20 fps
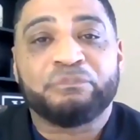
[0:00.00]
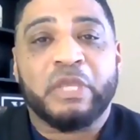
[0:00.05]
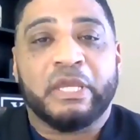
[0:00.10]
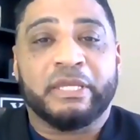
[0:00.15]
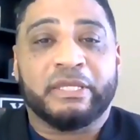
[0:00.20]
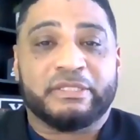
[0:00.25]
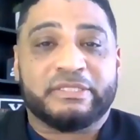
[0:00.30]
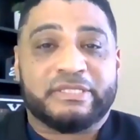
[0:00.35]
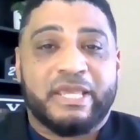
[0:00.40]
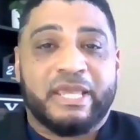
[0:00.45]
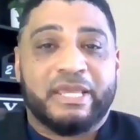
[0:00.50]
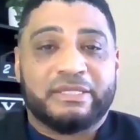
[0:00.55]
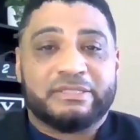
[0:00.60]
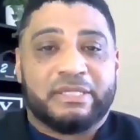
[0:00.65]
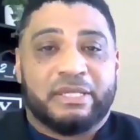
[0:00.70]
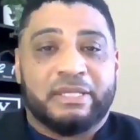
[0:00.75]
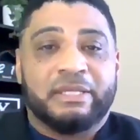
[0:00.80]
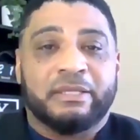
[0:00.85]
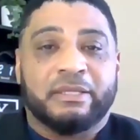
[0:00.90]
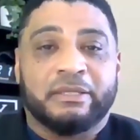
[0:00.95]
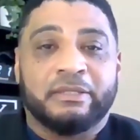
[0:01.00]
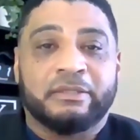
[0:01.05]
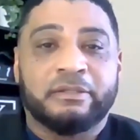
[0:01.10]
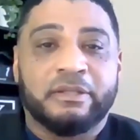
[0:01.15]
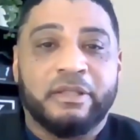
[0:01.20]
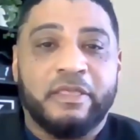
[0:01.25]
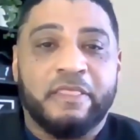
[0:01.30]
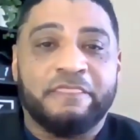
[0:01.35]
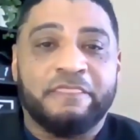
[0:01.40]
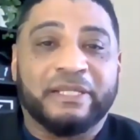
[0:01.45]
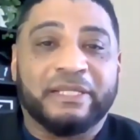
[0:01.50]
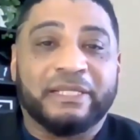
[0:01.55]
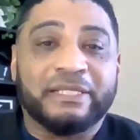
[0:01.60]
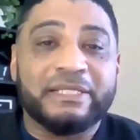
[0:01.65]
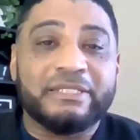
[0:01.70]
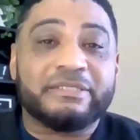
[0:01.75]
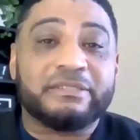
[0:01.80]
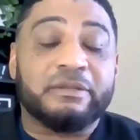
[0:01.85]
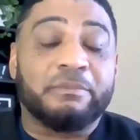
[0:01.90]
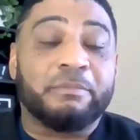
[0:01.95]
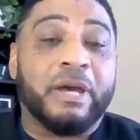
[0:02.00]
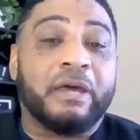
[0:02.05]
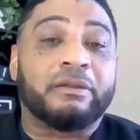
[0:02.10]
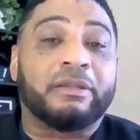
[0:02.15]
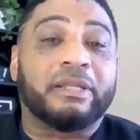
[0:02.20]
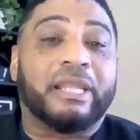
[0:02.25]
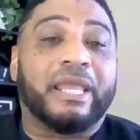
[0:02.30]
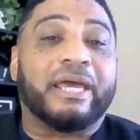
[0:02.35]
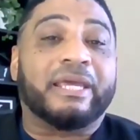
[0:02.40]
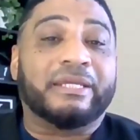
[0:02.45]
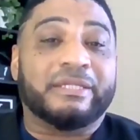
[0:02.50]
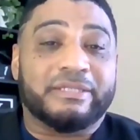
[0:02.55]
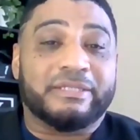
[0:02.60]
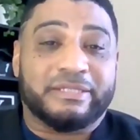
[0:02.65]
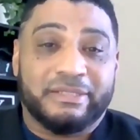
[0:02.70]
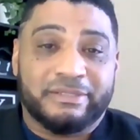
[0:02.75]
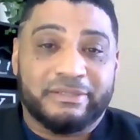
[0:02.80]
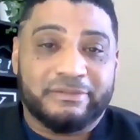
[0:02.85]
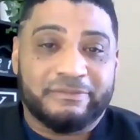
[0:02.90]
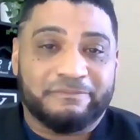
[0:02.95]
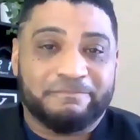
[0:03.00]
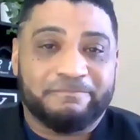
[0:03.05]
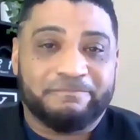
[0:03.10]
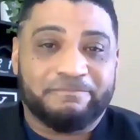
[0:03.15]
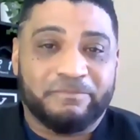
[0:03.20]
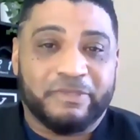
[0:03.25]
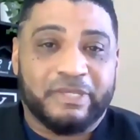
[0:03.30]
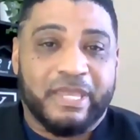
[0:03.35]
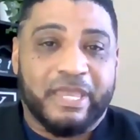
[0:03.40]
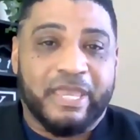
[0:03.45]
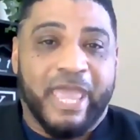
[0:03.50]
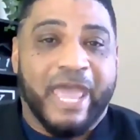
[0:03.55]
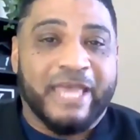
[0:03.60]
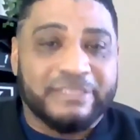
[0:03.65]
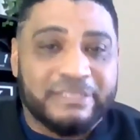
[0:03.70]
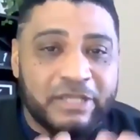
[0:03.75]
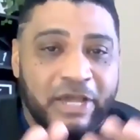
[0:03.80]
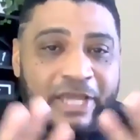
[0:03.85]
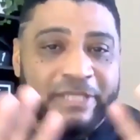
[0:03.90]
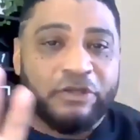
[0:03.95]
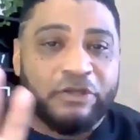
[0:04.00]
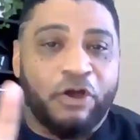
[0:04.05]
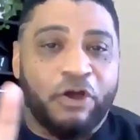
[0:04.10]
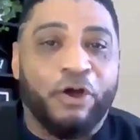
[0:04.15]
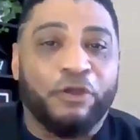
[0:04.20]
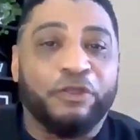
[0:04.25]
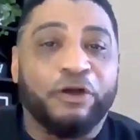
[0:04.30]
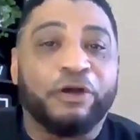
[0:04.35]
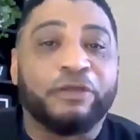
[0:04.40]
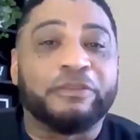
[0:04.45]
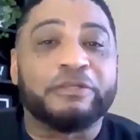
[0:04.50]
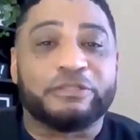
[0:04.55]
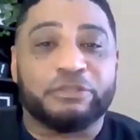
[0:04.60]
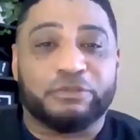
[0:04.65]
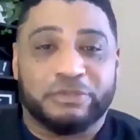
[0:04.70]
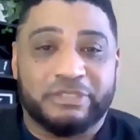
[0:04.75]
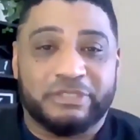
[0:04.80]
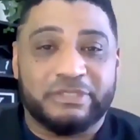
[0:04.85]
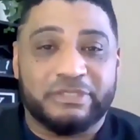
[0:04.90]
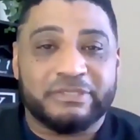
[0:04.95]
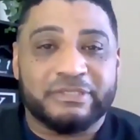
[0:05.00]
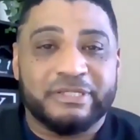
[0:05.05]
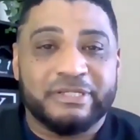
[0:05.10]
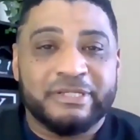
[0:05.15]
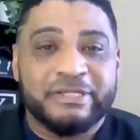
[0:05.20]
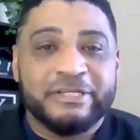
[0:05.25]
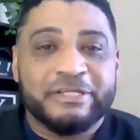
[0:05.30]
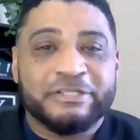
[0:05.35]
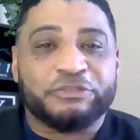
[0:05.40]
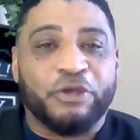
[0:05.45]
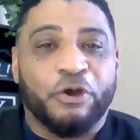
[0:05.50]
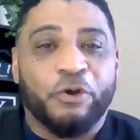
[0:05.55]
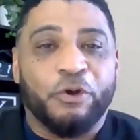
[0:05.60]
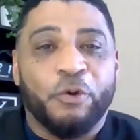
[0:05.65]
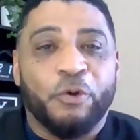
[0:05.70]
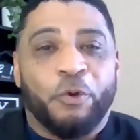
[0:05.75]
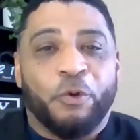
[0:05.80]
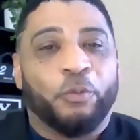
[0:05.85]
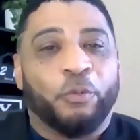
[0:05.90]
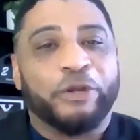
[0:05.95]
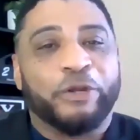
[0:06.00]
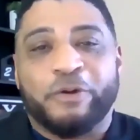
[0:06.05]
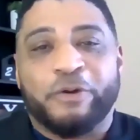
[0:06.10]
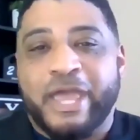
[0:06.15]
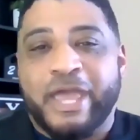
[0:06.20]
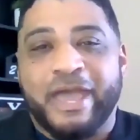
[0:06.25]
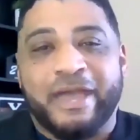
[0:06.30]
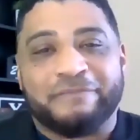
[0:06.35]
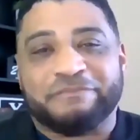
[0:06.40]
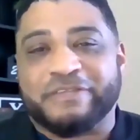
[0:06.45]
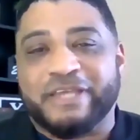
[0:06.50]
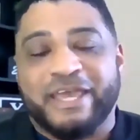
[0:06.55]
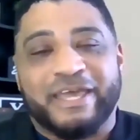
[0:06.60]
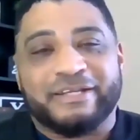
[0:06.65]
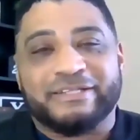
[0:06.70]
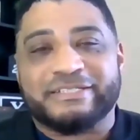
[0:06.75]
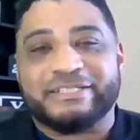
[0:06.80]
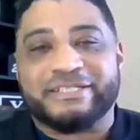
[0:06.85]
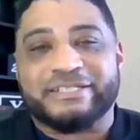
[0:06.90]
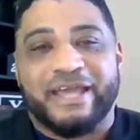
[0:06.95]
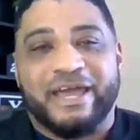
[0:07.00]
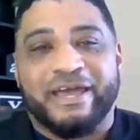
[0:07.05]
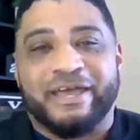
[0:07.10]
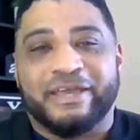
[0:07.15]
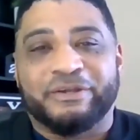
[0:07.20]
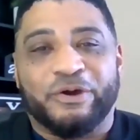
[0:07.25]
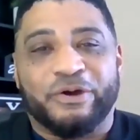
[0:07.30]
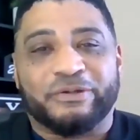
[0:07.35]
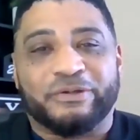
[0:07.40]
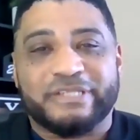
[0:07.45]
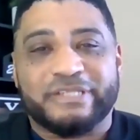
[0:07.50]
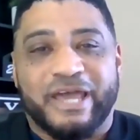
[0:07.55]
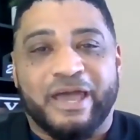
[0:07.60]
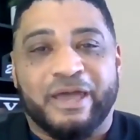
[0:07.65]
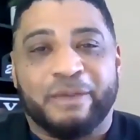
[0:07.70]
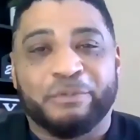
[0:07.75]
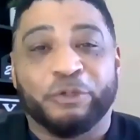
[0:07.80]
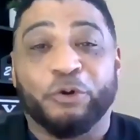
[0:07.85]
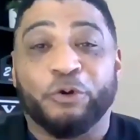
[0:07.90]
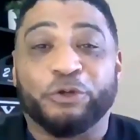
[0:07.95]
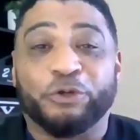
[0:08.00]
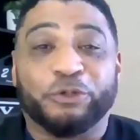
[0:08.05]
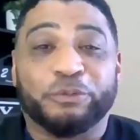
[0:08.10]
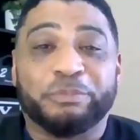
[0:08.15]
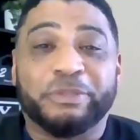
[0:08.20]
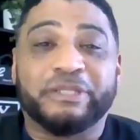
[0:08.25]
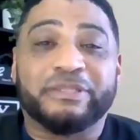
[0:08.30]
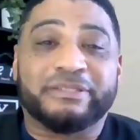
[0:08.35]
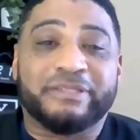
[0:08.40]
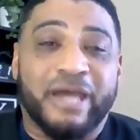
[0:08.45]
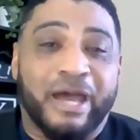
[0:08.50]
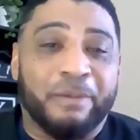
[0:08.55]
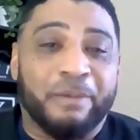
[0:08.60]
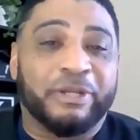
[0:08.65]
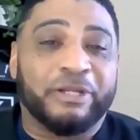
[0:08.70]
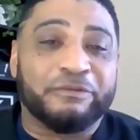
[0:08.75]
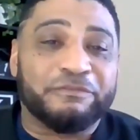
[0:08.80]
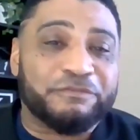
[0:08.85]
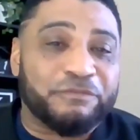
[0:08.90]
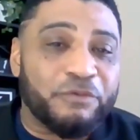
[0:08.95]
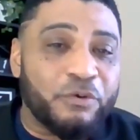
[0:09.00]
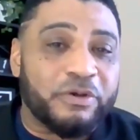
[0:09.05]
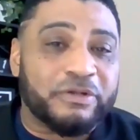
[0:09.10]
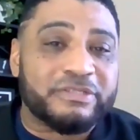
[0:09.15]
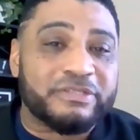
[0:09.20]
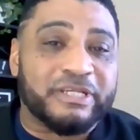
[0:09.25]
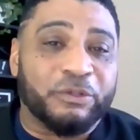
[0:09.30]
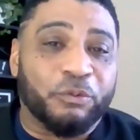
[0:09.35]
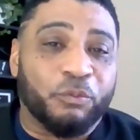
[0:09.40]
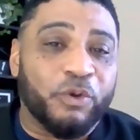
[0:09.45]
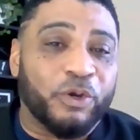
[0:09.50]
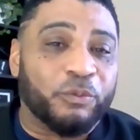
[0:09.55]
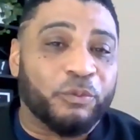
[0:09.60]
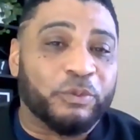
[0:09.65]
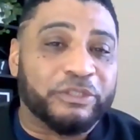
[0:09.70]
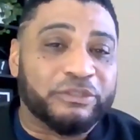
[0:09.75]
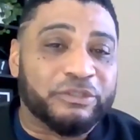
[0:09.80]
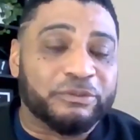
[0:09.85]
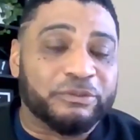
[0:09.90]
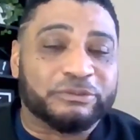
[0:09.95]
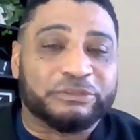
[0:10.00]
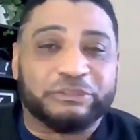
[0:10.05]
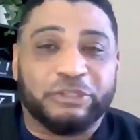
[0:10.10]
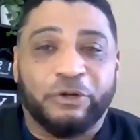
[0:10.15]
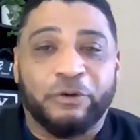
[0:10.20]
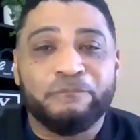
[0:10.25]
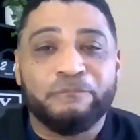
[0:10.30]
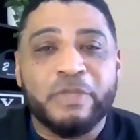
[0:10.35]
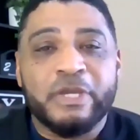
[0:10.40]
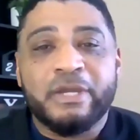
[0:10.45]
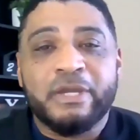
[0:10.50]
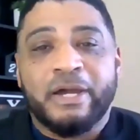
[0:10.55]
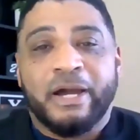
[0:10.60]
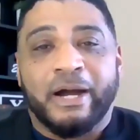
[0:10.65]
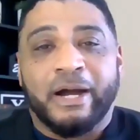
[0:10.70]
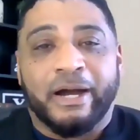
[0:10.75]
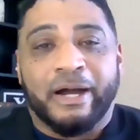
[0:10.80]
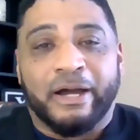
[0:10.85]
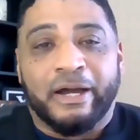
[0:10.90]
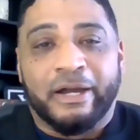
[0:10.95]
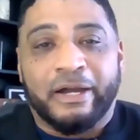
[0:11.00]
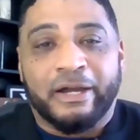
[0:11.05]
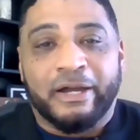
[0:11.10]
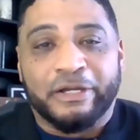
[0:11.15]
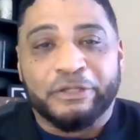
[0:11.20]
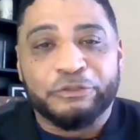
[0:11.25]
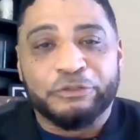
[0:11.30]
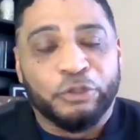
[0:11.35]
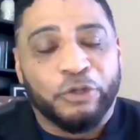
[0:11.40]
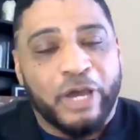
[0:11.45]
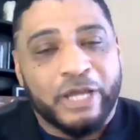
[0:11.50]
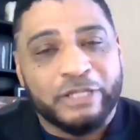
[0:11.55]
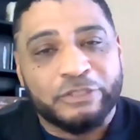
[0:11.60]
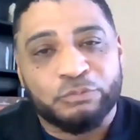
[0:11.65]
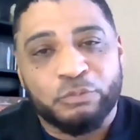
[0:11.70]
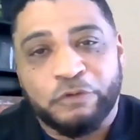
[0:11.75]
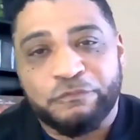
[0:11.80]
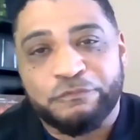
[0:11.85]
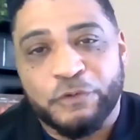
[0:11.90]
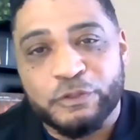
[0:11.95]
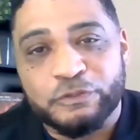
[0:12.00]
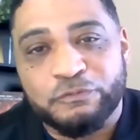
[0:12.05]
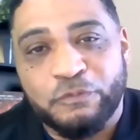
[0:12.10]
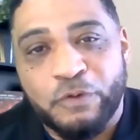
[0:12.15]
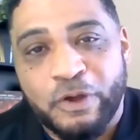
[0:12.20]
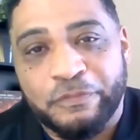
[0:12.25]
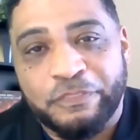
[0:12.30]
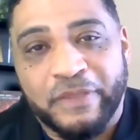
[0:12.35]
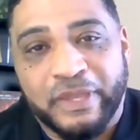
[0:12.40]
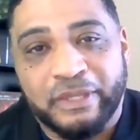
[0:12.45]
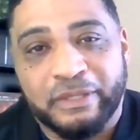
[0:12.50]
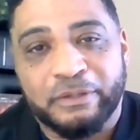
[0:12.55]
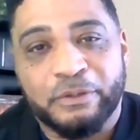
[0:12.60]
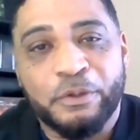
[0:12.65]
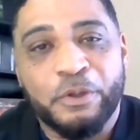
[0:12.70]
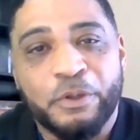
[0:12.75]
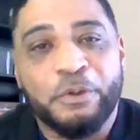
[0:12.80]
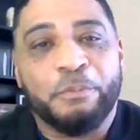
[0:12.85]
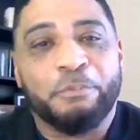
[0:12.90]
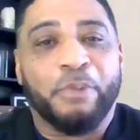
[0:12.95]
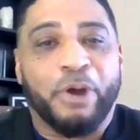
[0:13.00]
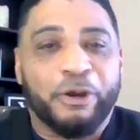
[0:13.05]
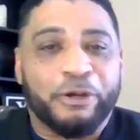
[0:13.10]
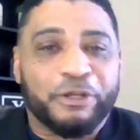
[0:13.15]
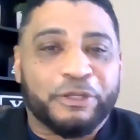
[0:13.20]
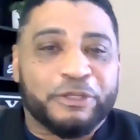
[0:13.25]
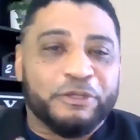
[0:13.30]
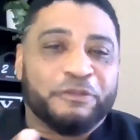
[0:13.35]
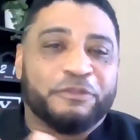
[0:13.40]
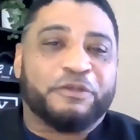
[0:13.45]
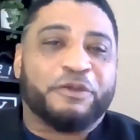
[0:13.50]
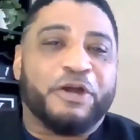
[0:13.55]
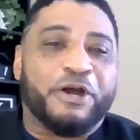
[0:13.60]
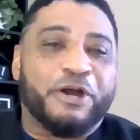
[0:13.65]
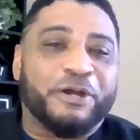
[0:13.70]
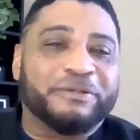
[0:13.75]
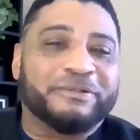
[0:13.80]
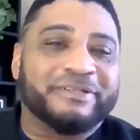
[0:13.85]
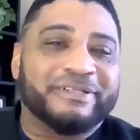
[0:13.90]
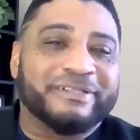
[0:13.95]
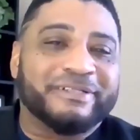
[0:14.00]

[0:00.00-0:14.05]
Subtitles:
it takes in the least amount of light, okay, as all the other trees. So we don't have to have it shine all the time in order to be the dominant force in what we do. So, I just want to, first of all, thank Mark Kithcart.